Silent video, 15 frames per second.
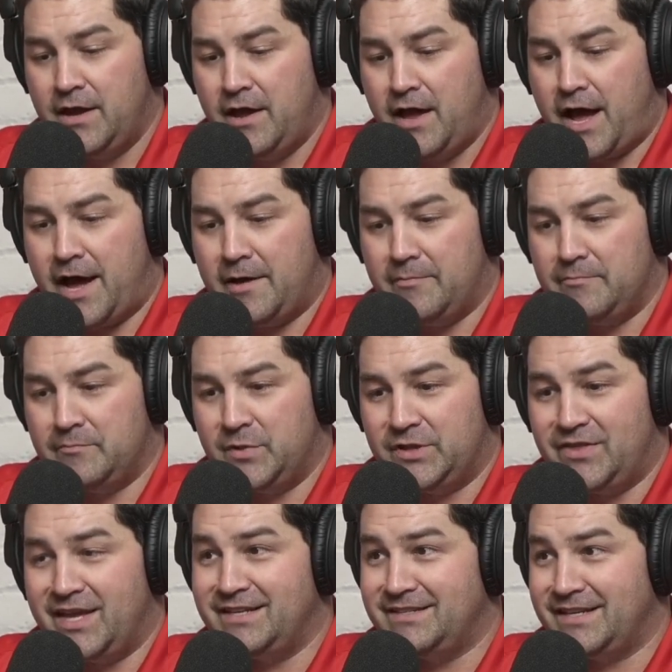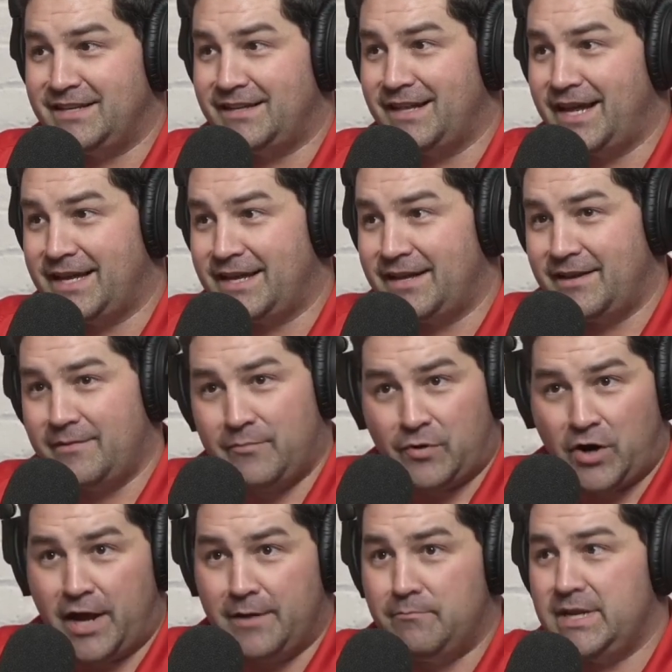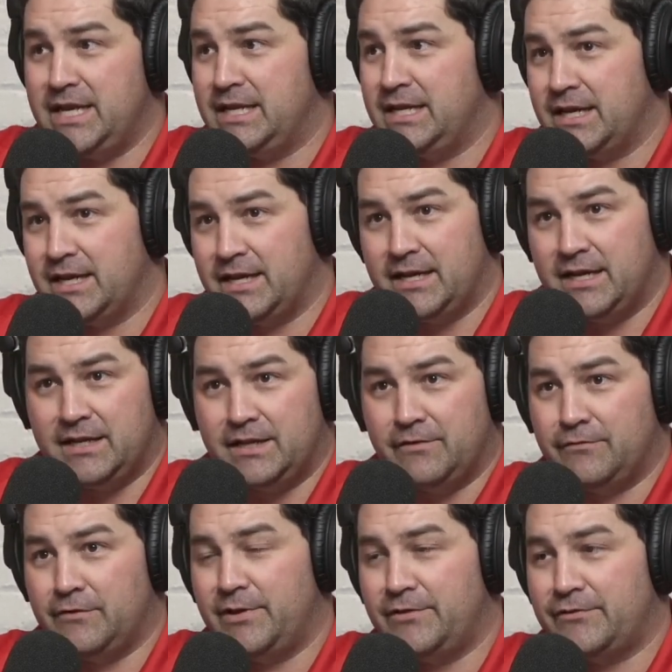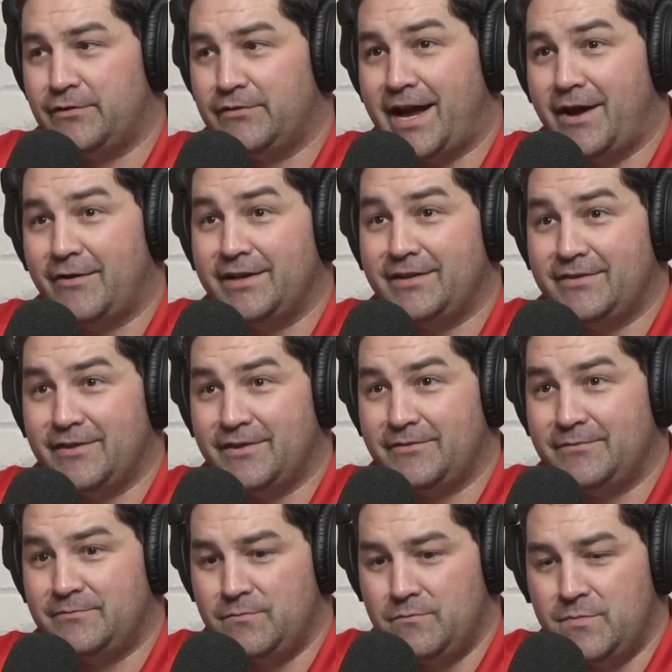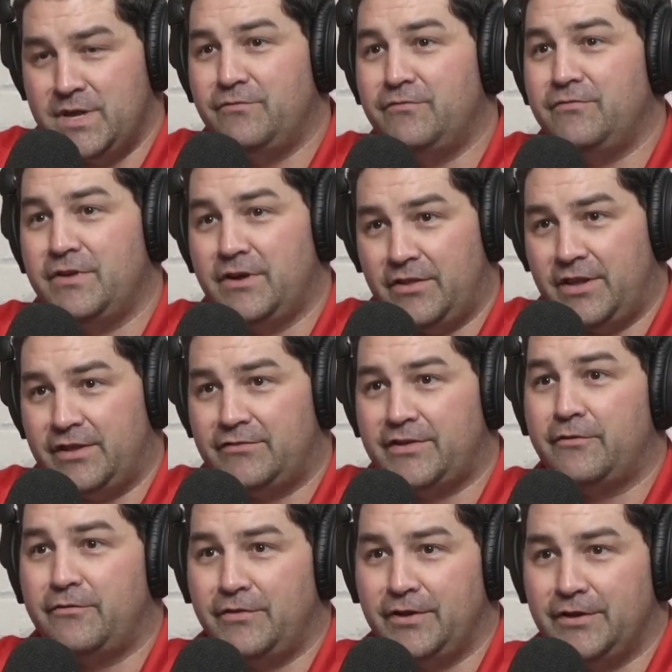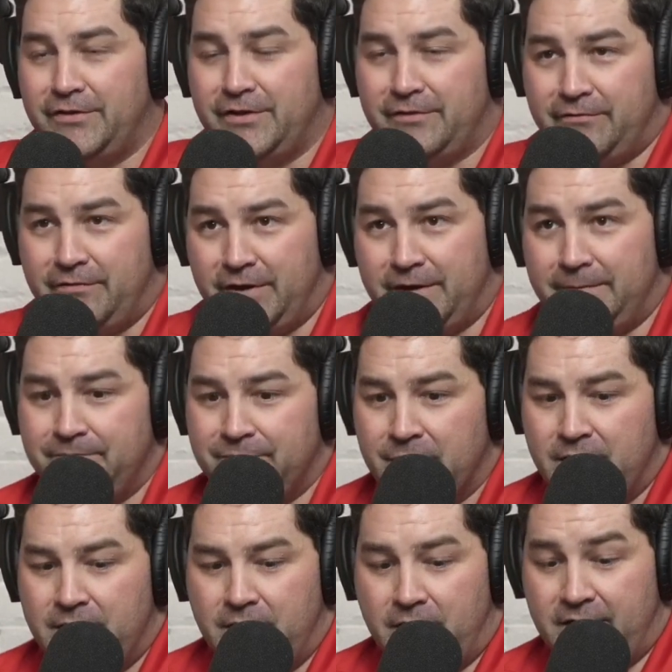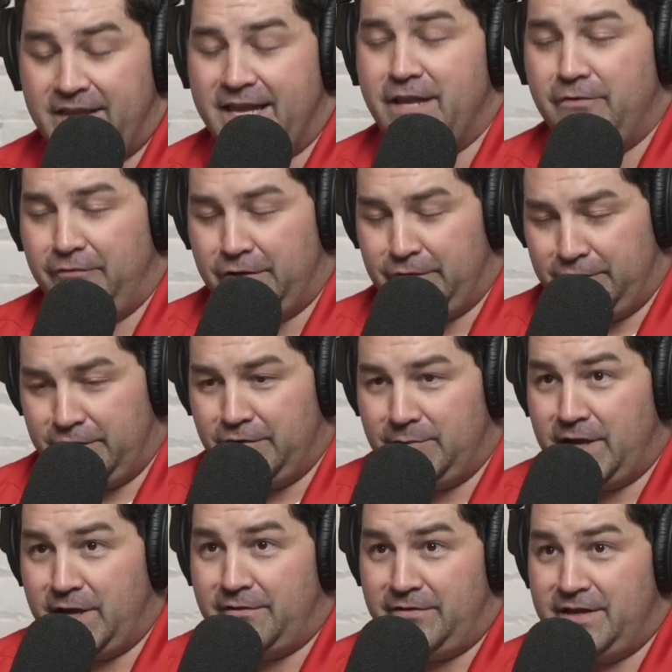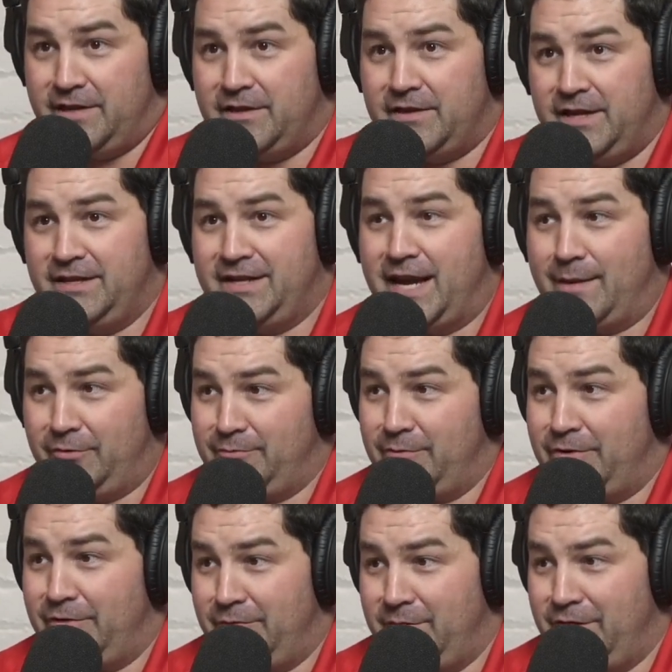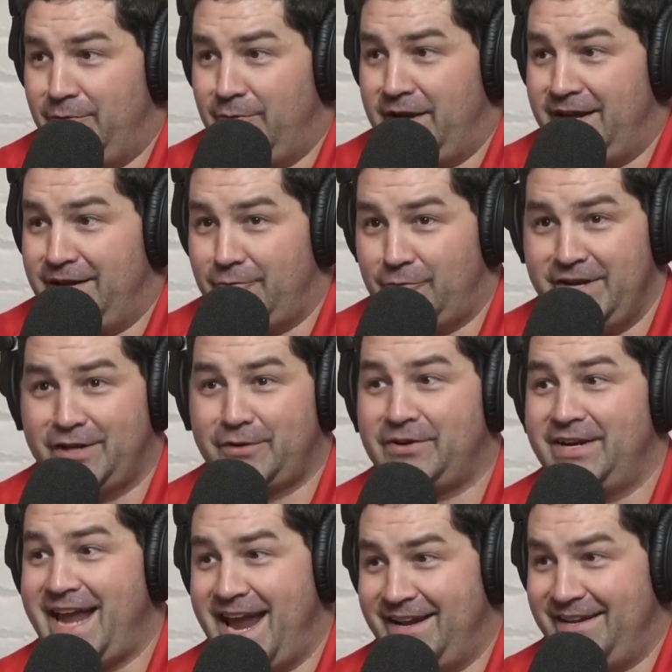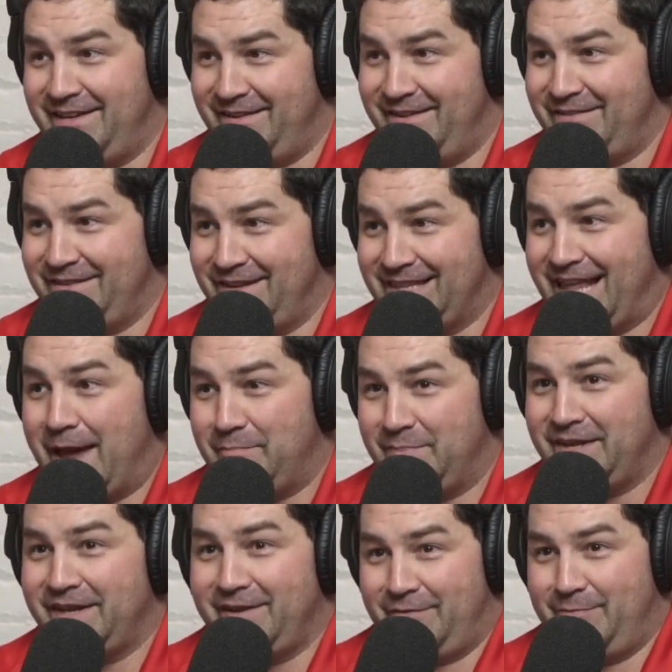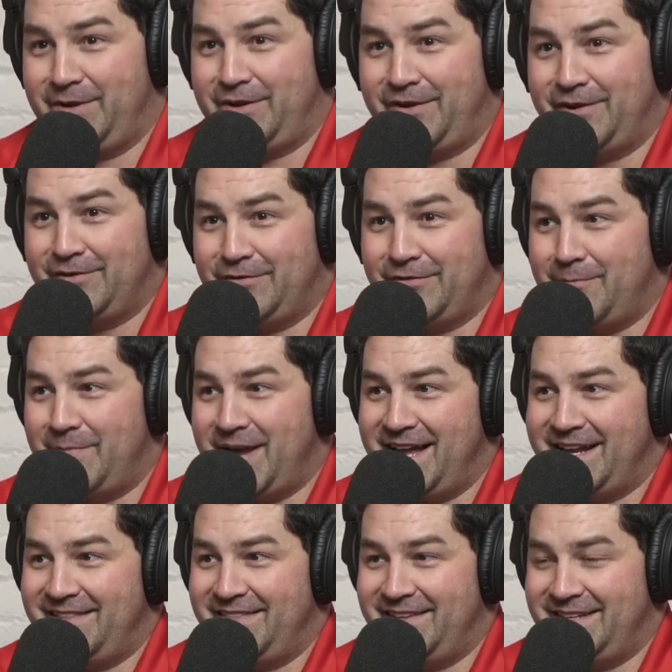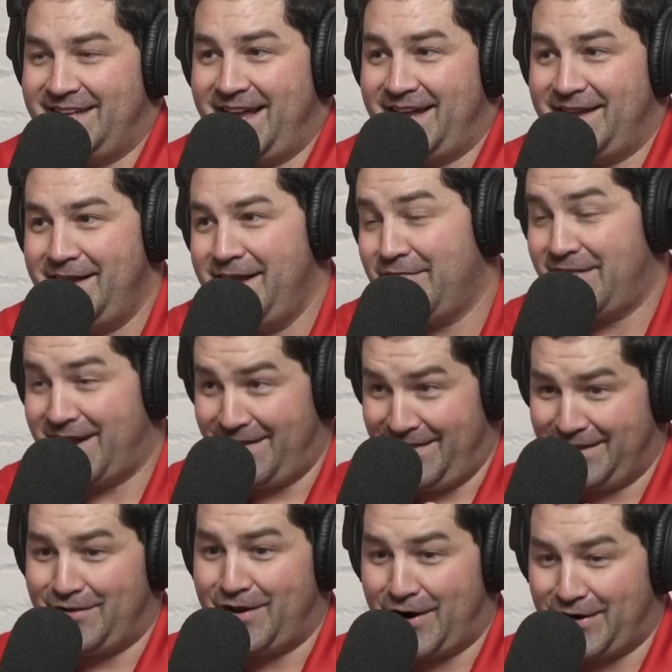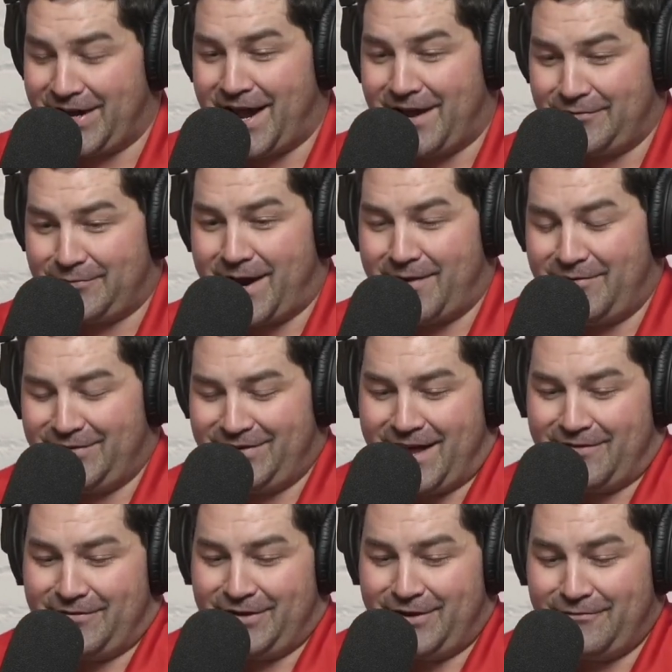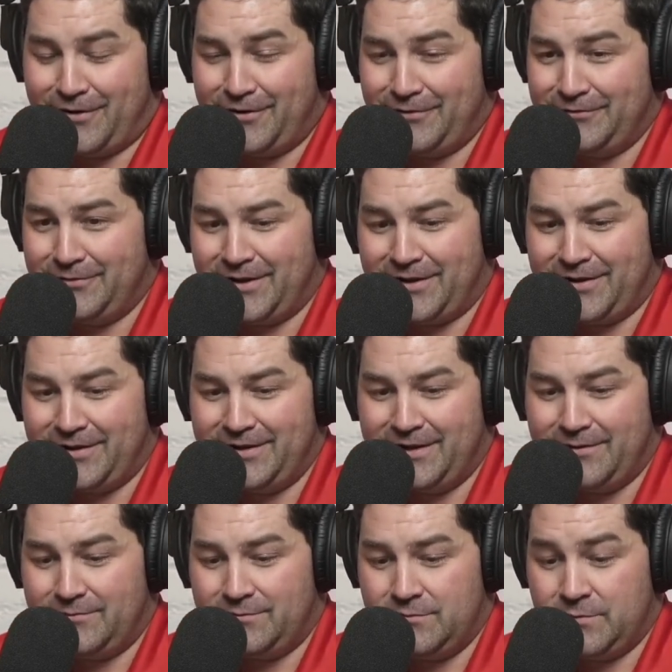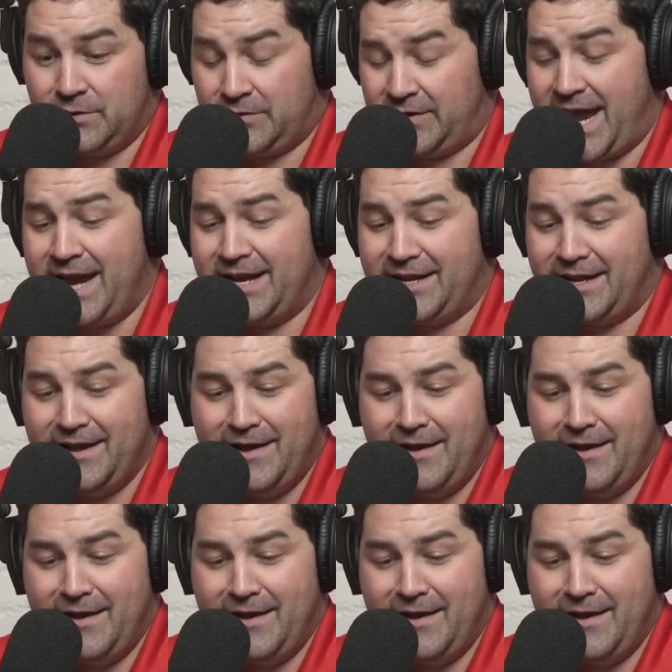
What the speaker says: But they did brought media and influencers out at the or the center field of the infield, of the Indianapolis Motor Speedway, and recreated this glamping experience from back in the day that I think the archives were obviously heavily involved in creating.